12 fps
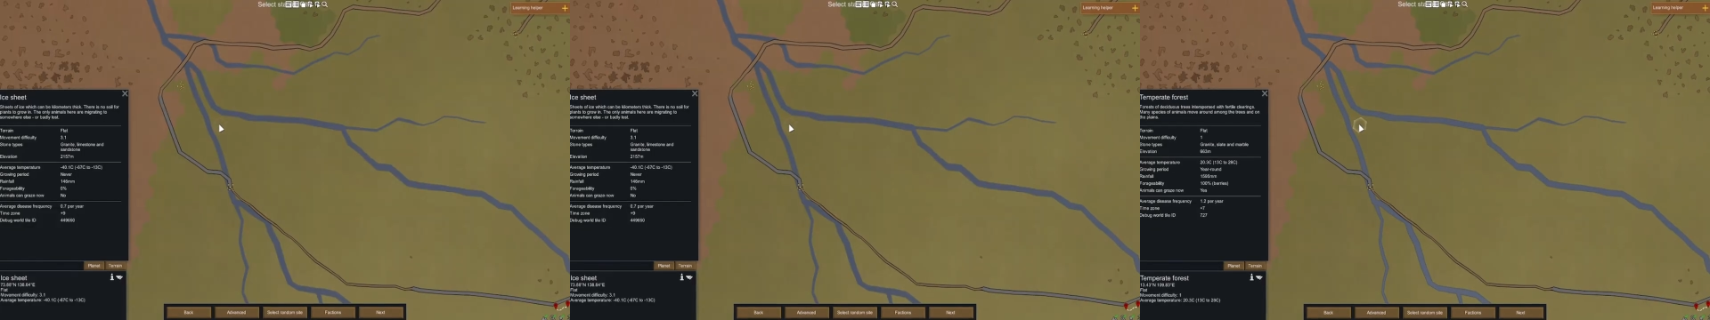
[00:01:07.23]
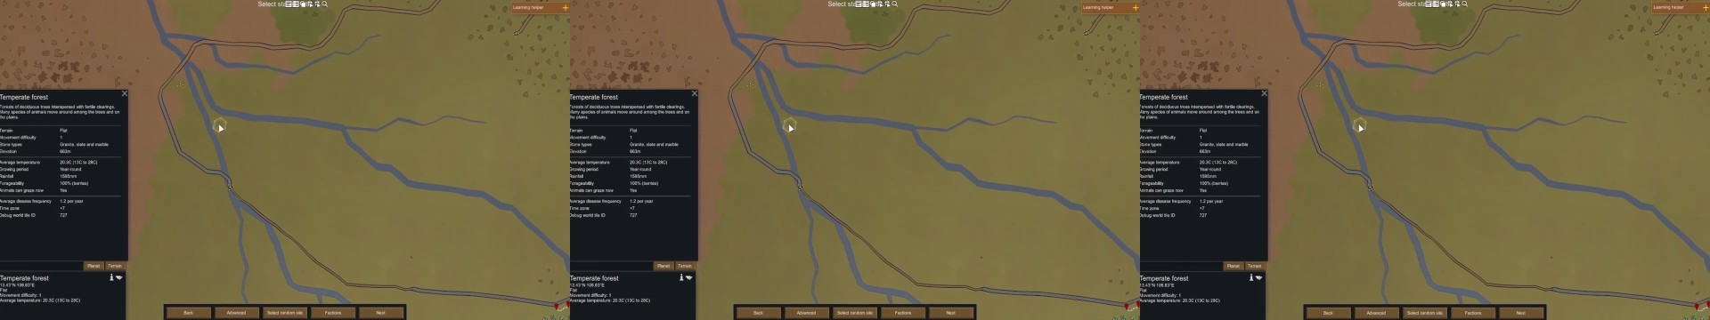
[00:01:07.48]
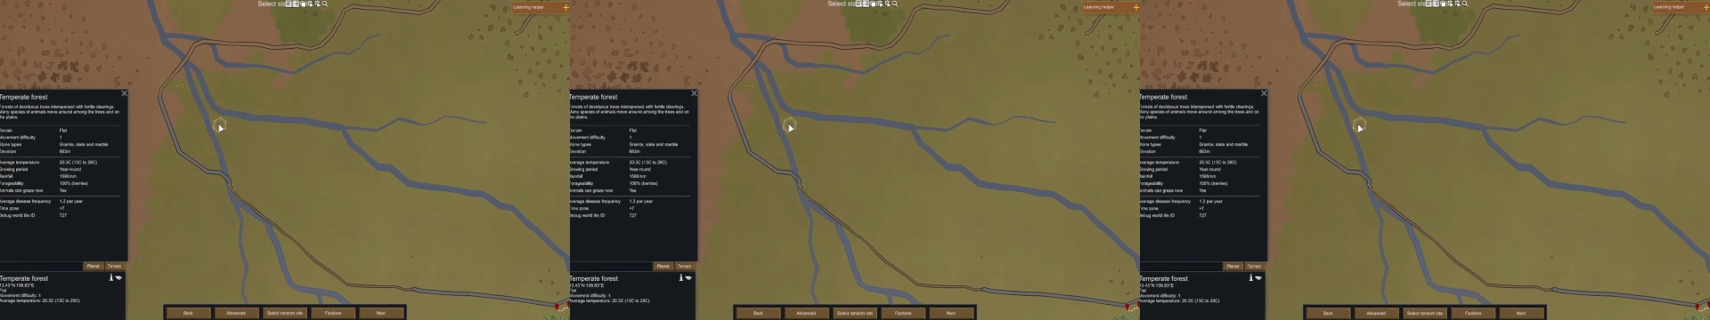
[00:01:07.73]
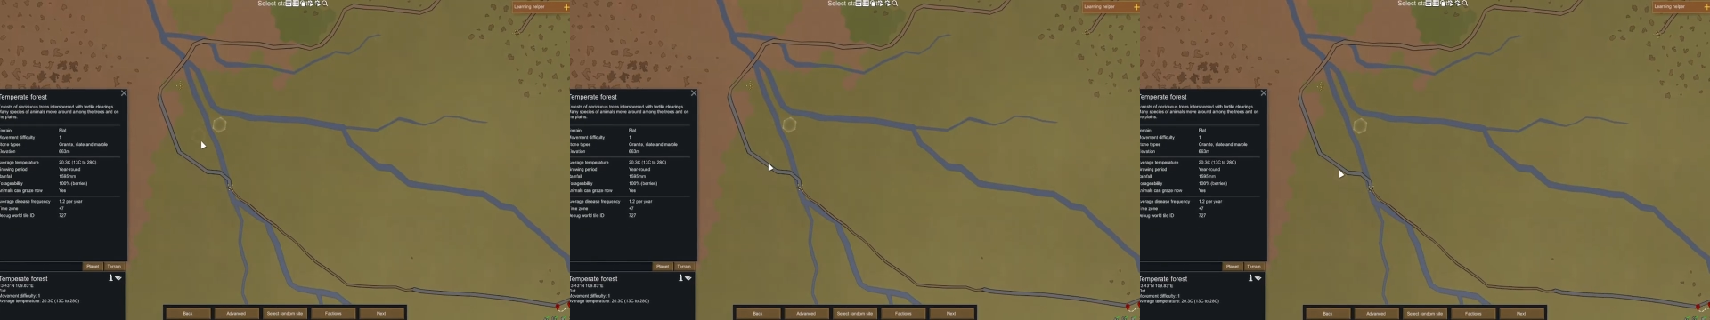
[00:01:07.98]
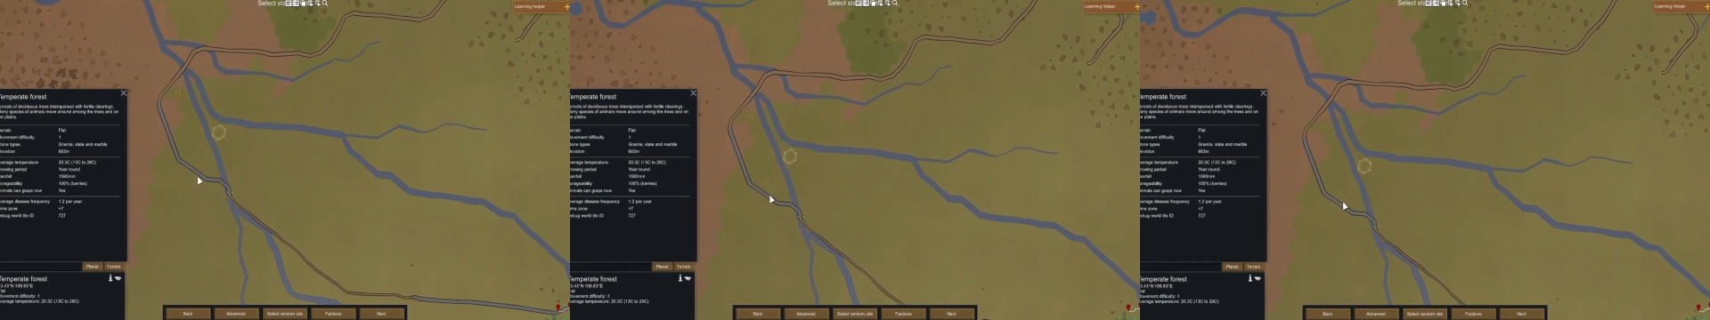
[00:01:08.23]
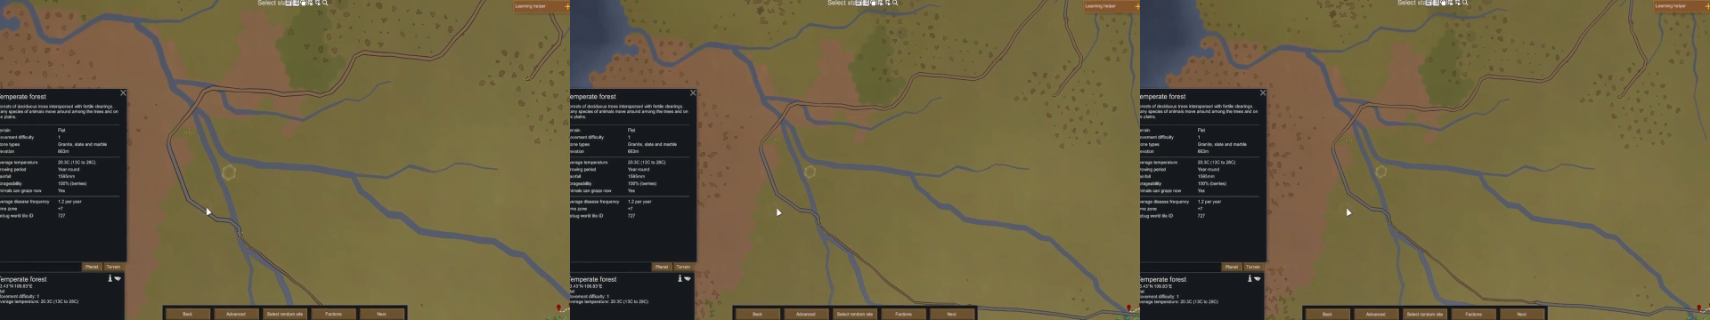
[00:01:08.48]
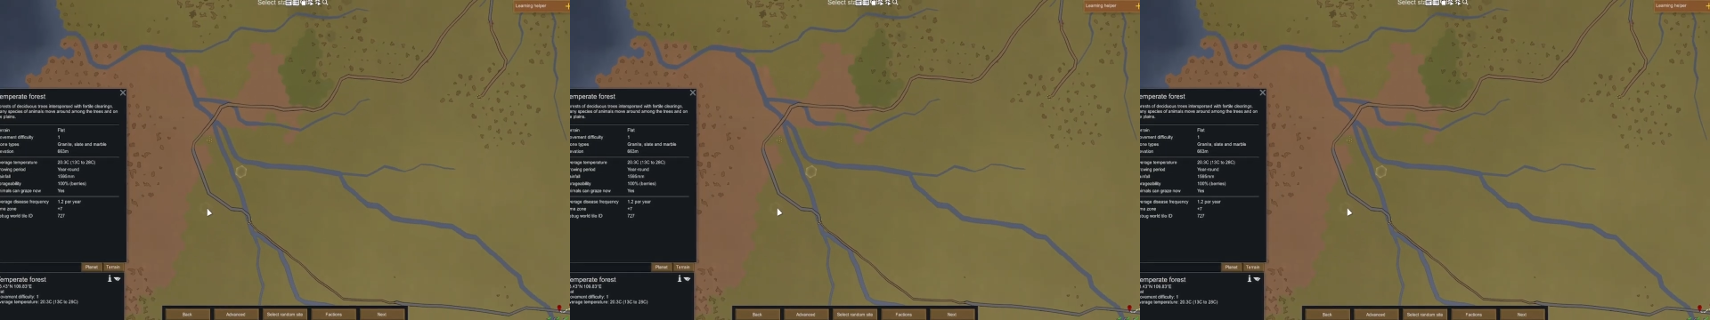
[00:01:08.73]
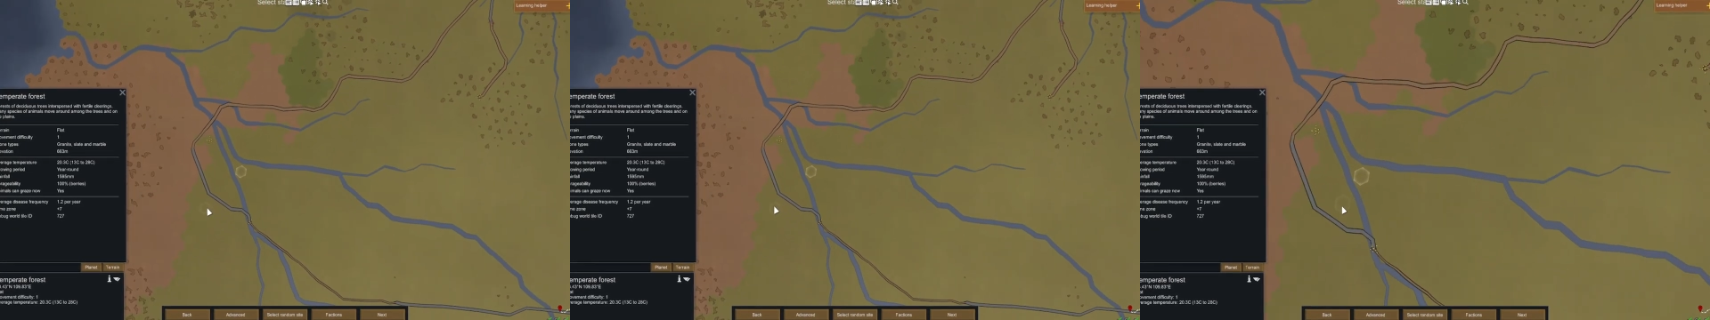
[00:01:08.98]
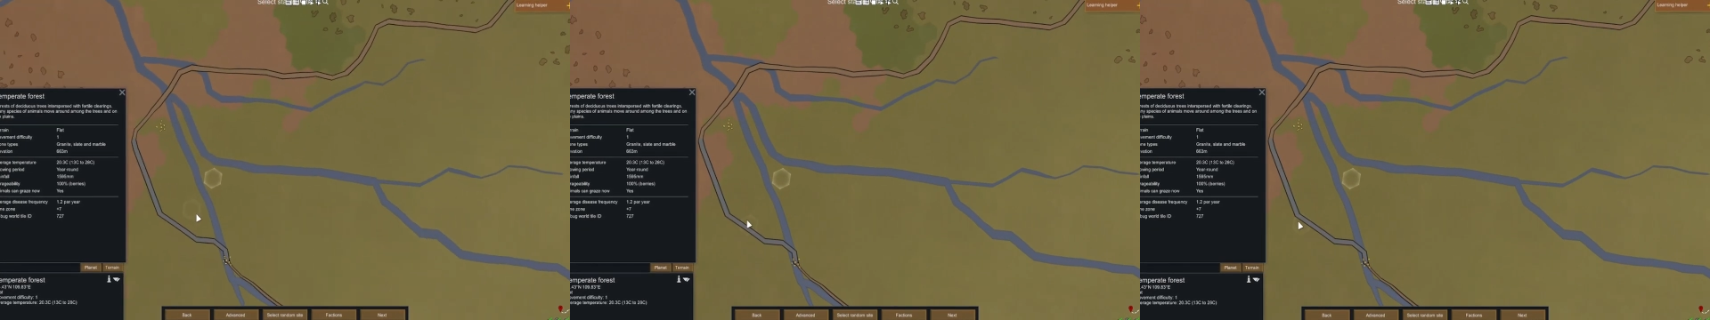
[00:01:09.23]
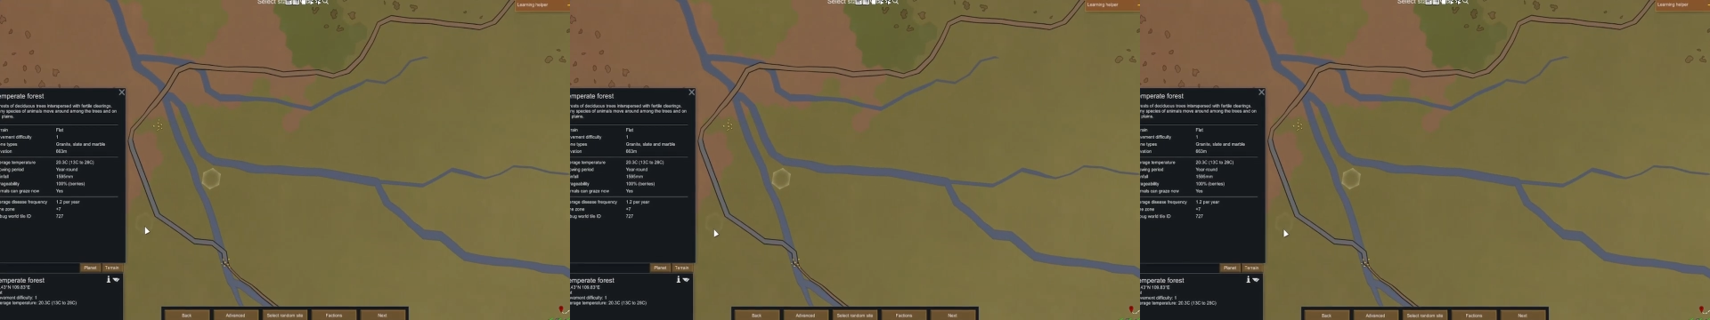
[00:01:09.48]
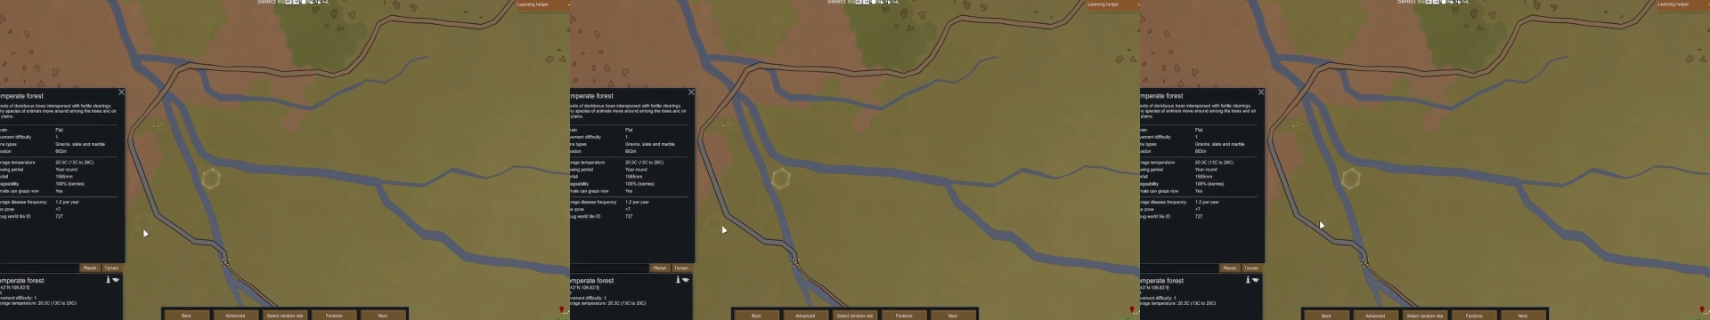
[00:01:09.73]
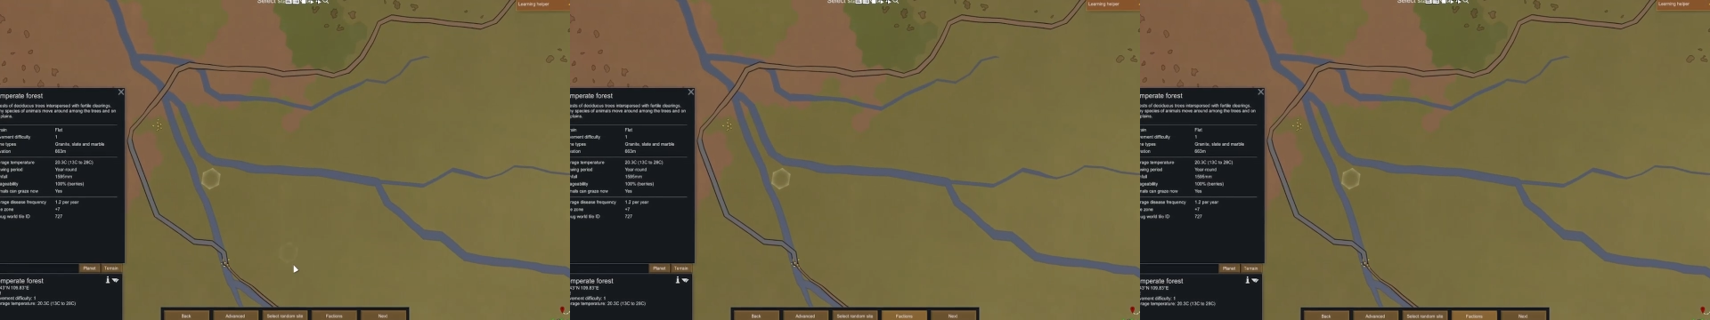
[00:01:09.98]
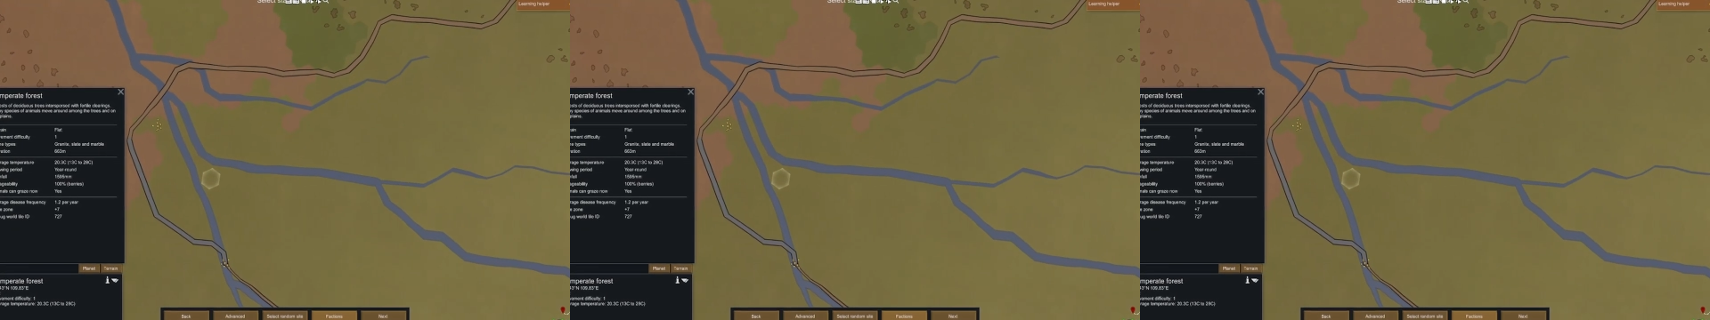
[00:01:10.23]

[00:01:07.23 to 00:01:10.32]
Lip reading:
[unreadable: no face in view]